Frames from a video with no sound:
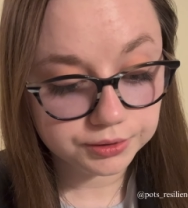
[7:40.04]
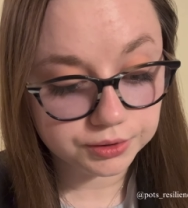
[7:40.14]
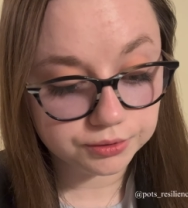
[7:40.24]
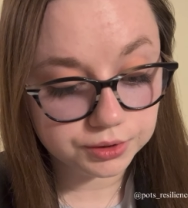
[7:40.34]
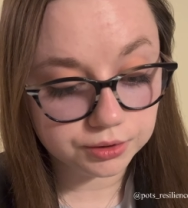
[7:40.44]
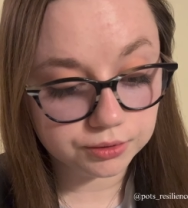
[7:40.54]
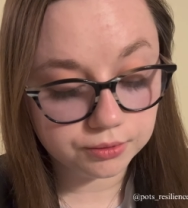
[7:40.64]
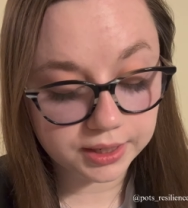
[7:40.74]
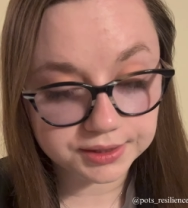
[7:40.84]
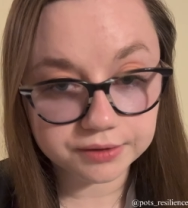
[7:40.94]
due
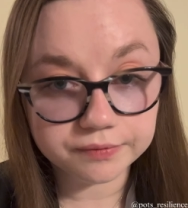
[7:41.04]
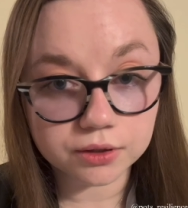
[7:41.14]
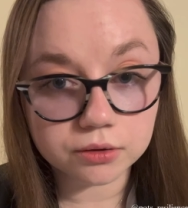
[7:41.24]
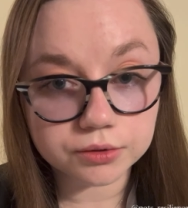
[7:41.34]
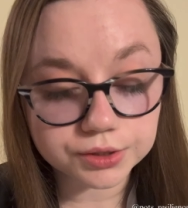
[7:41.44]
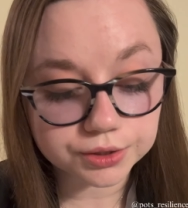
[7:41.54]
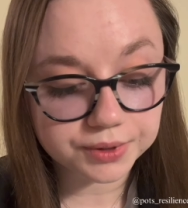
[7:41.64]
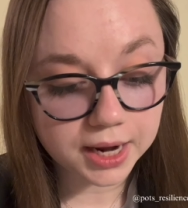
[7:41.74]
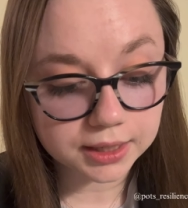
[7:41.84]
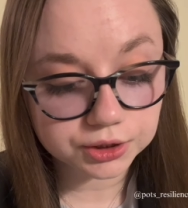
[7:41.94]
to a severe allergic
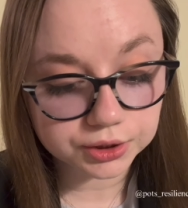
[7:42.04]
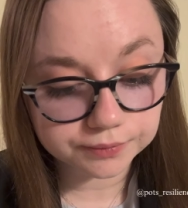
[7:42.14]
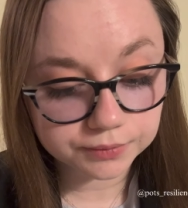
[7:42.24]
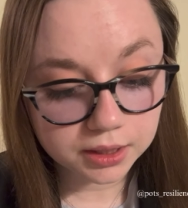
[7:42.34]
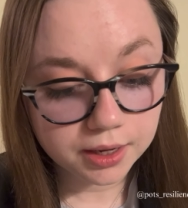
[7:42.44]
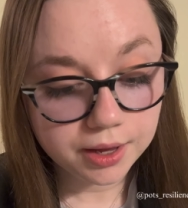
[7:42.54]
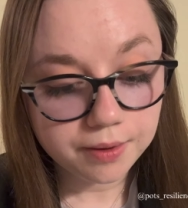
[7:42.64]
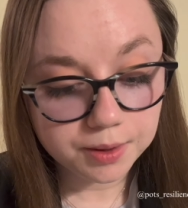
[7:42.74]
reaction.